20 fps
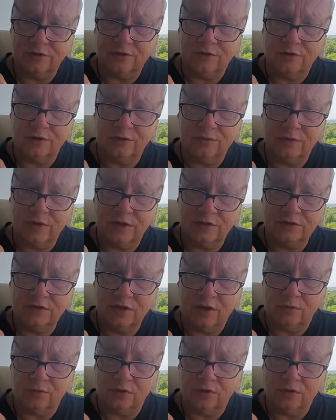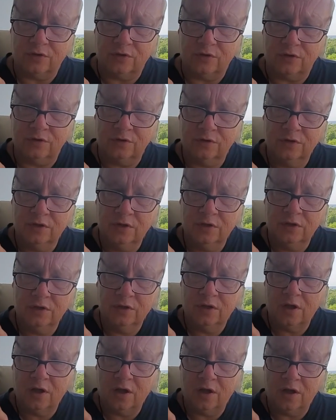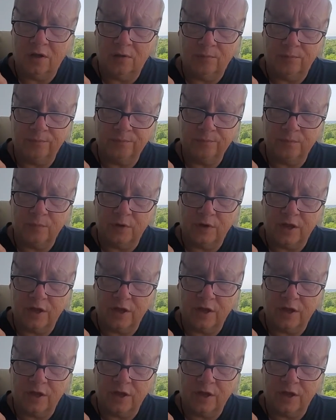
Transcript: know. That's how we learn. But